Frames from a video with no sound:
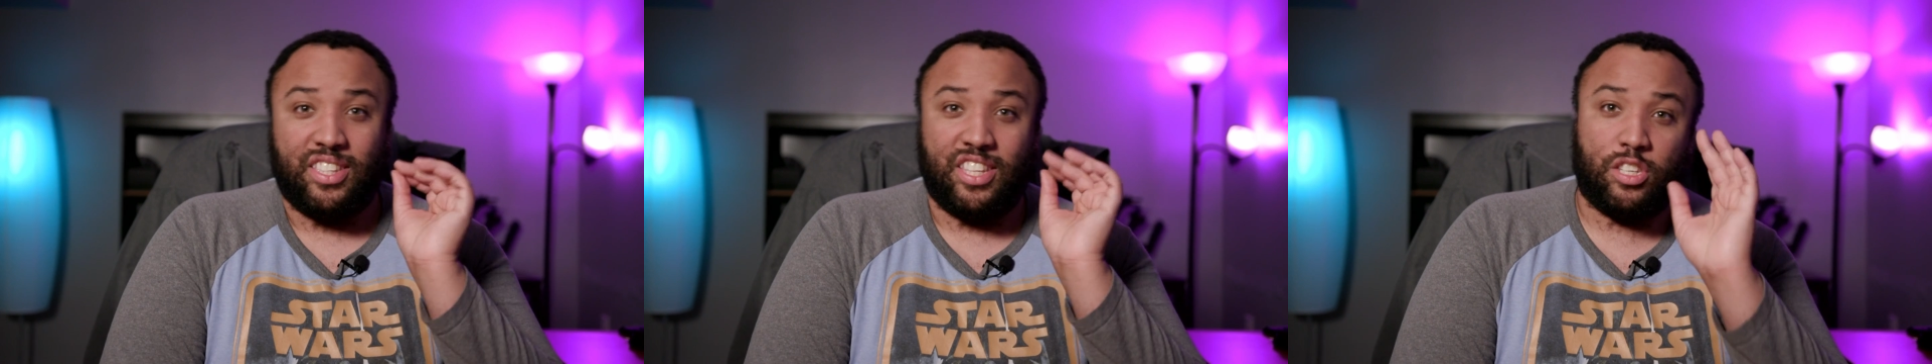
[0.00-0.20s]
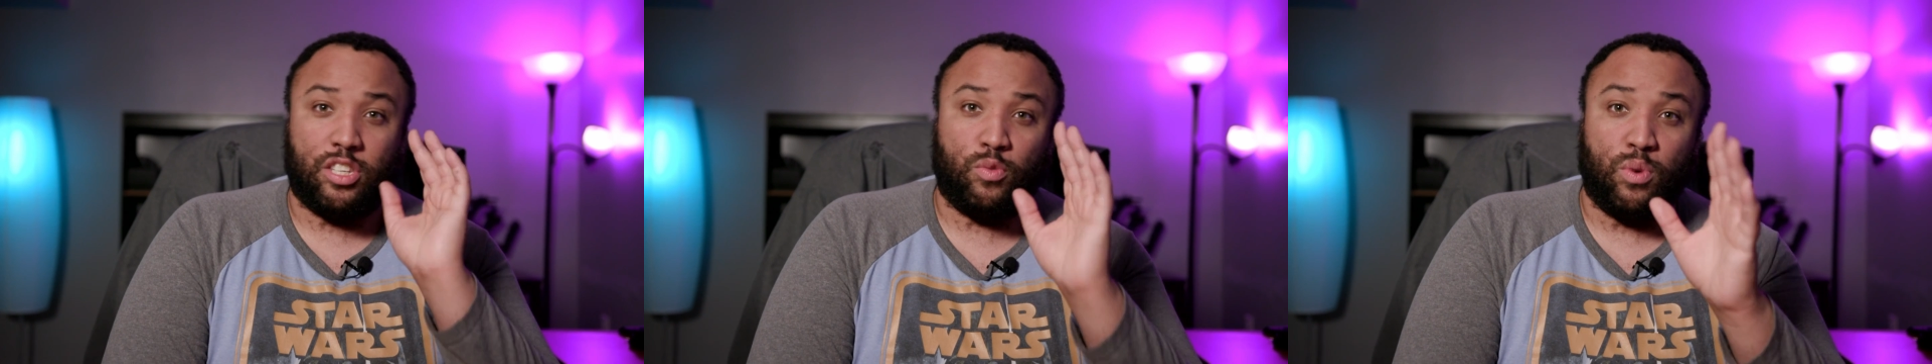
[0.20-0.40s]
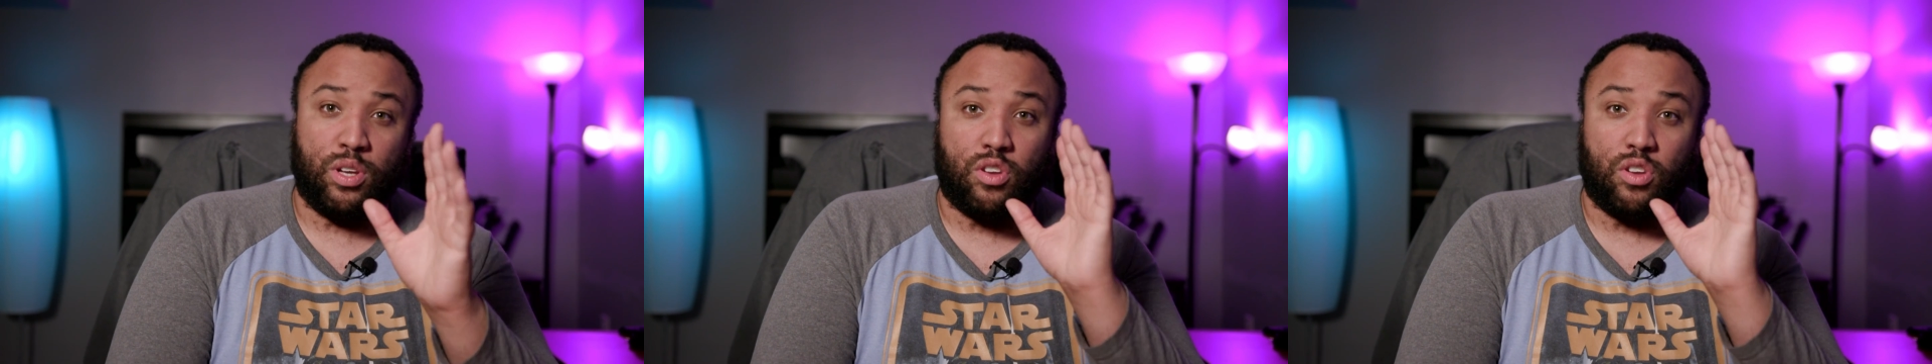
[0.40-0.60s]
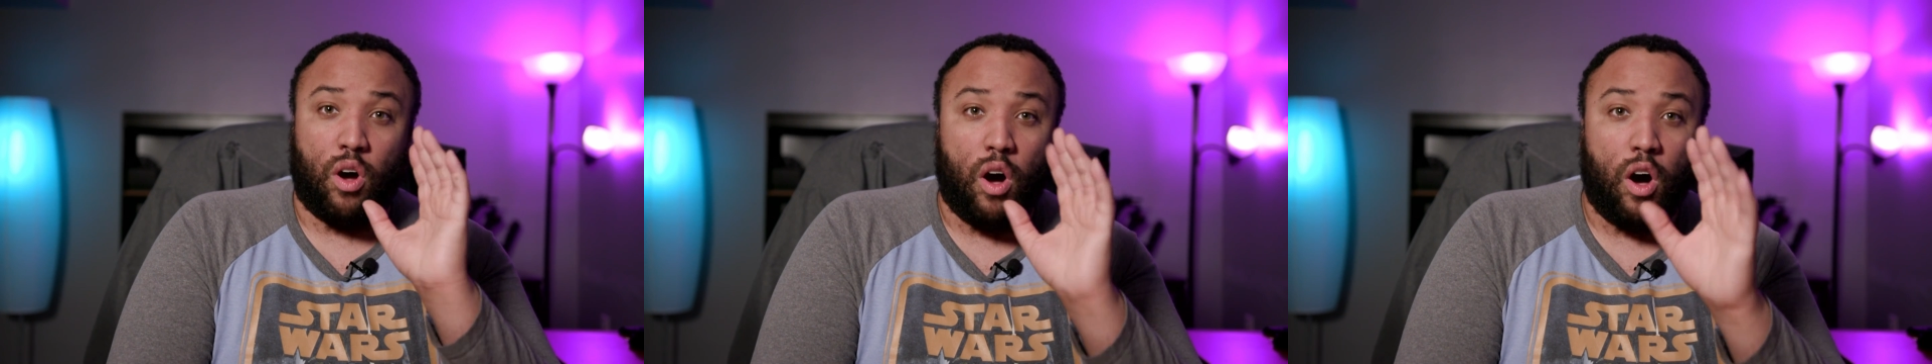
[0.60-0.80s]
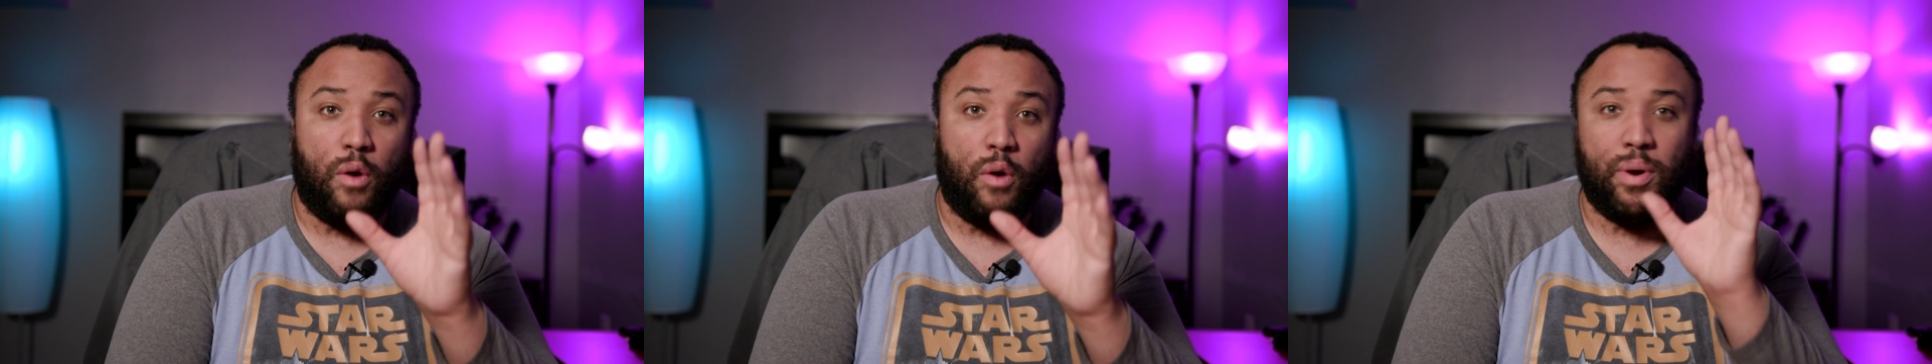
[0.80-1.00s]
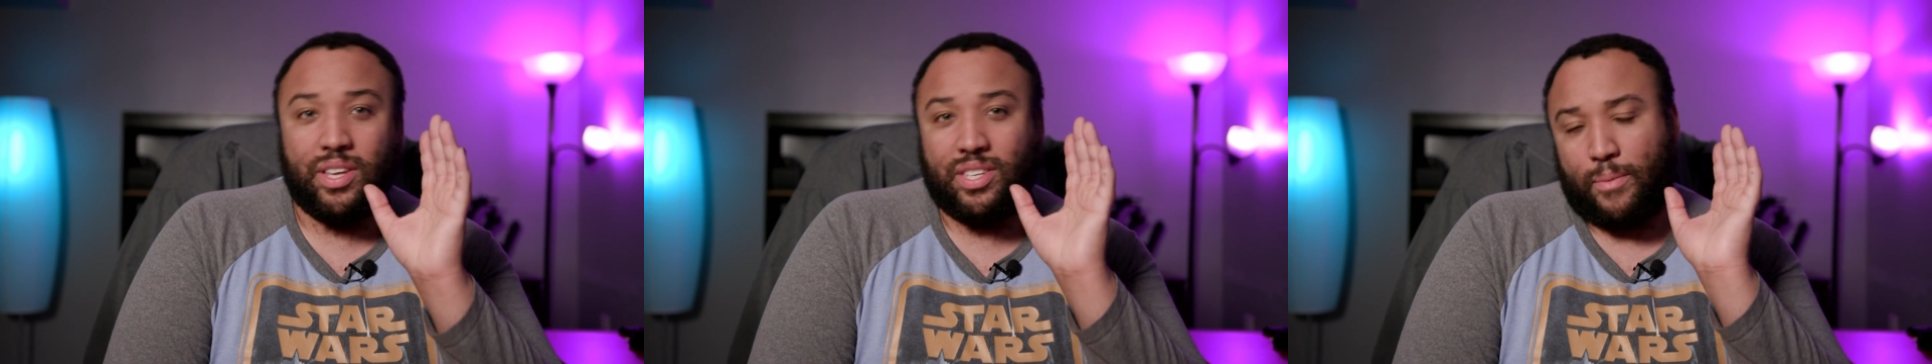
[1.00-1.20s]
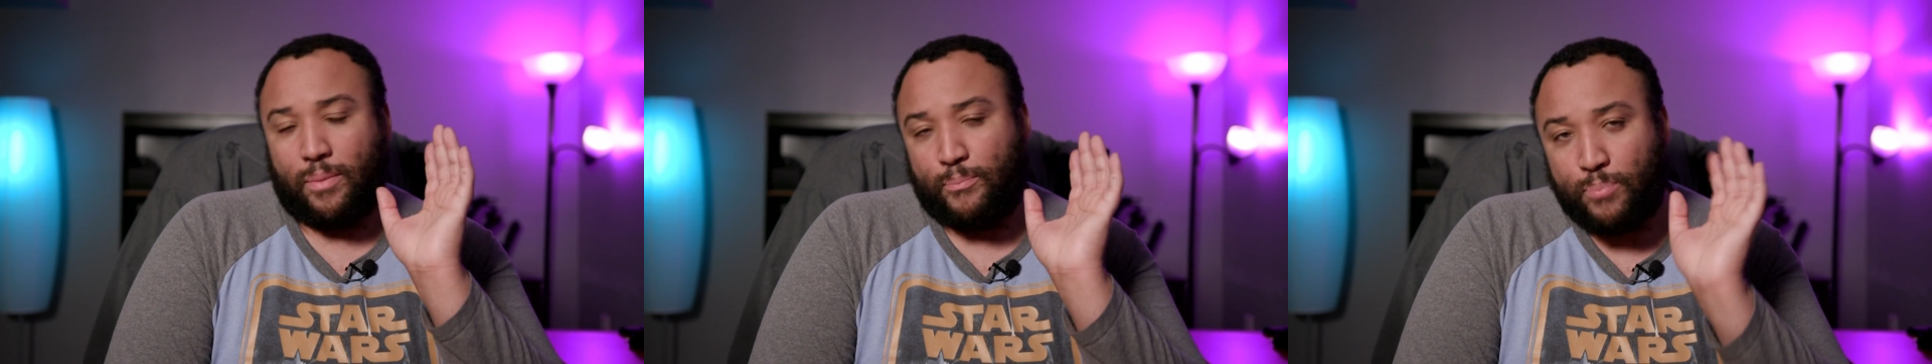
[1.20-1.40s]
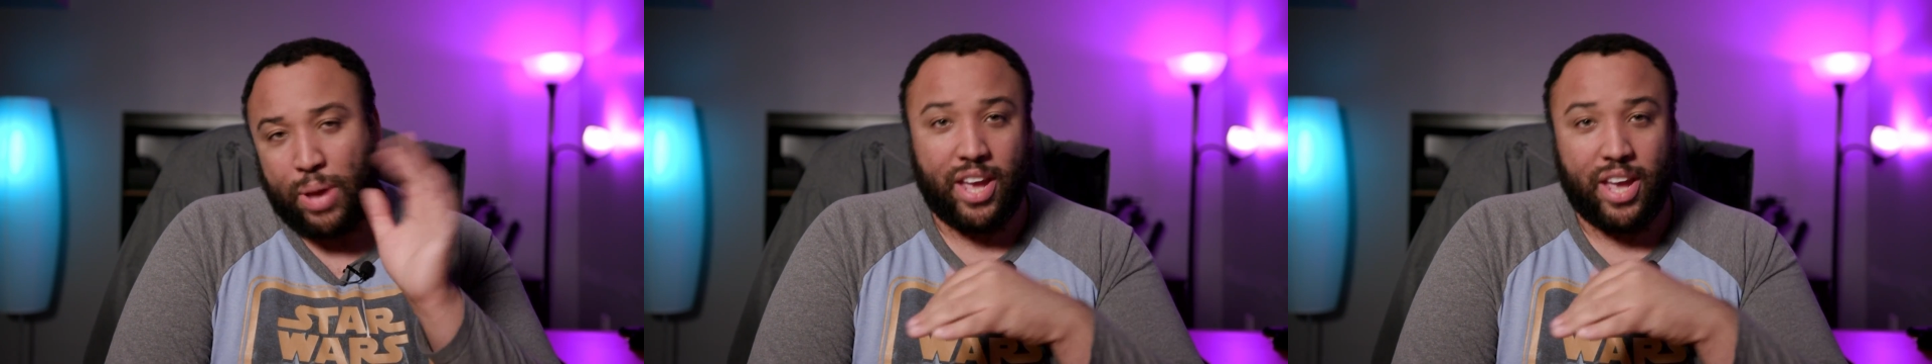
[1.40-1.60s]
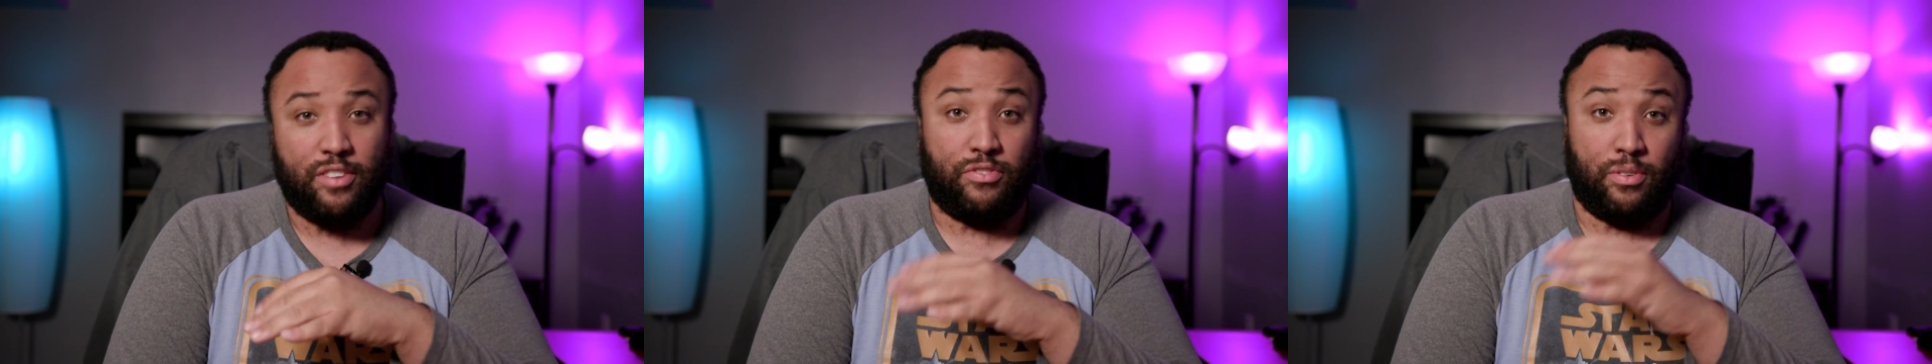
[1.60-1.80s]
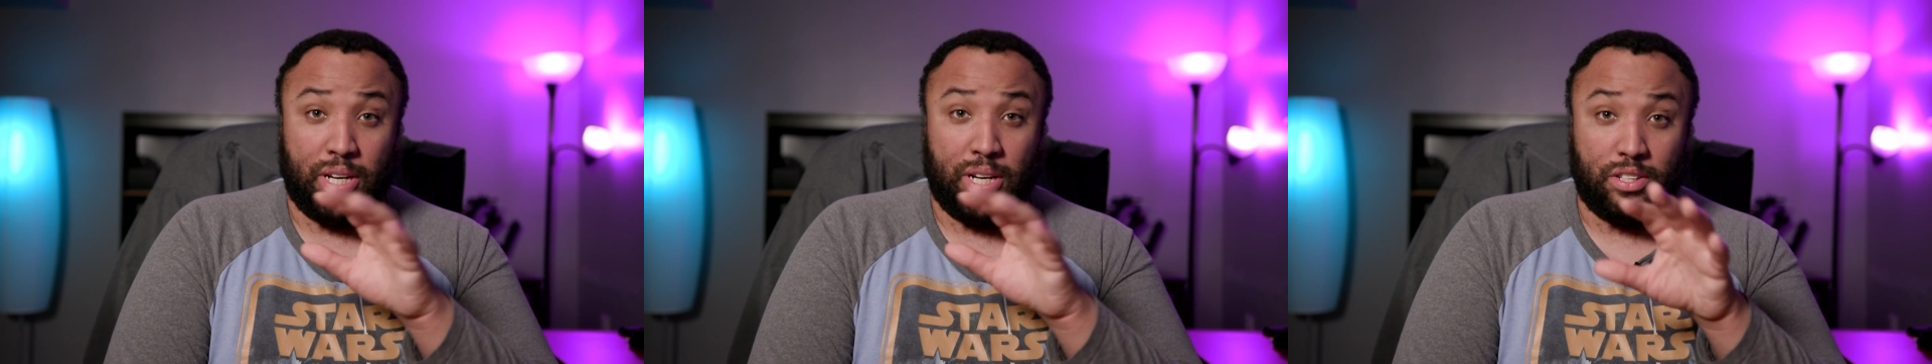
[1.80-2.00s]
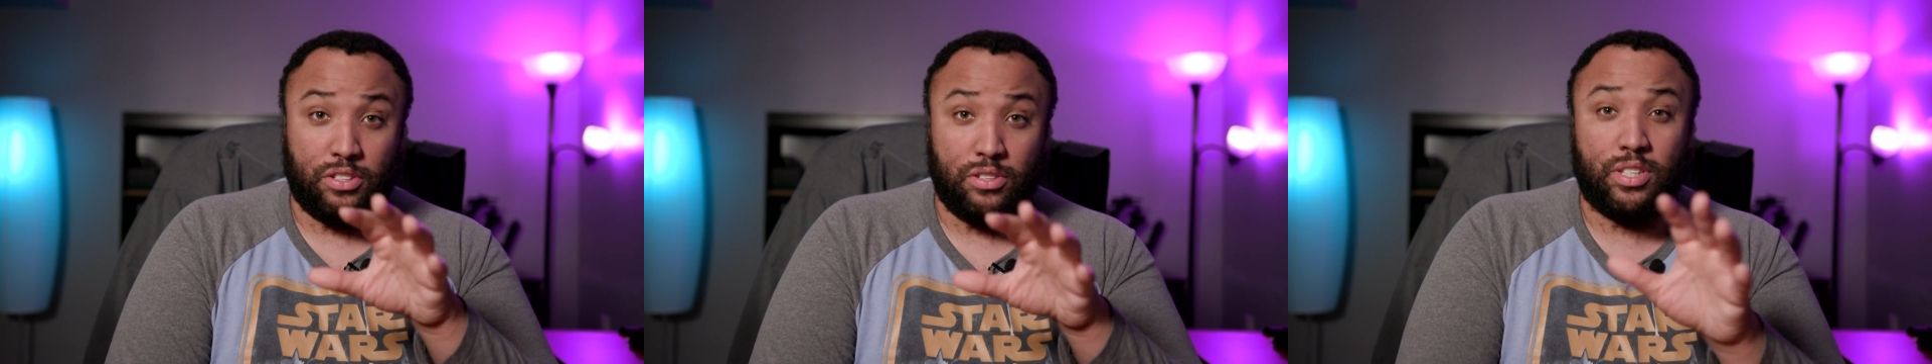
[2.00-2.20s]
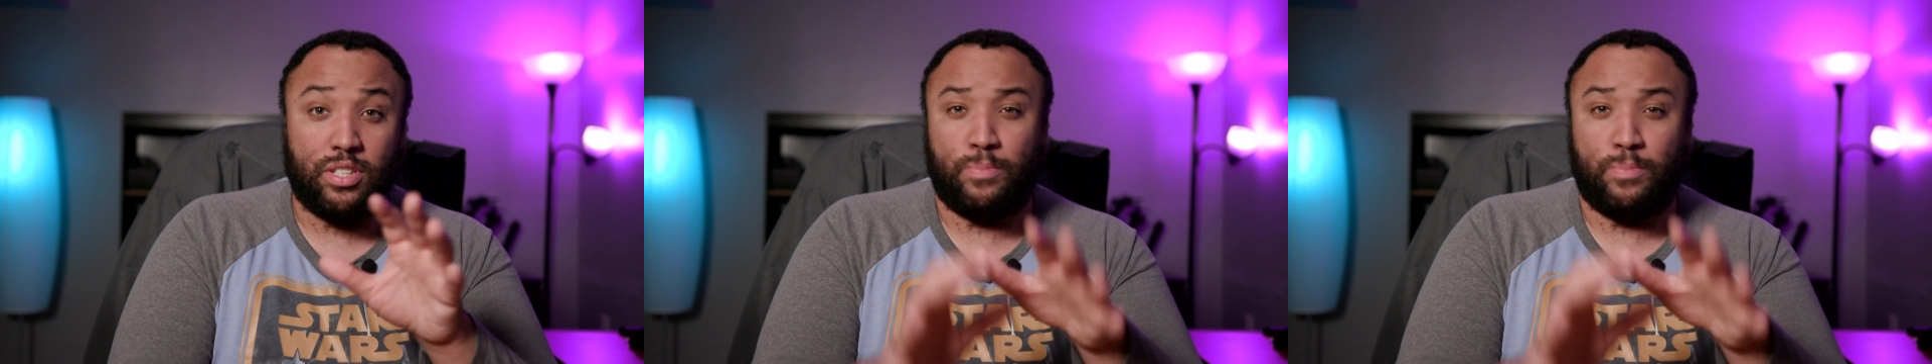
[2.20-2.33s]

this was always a pain for me to do,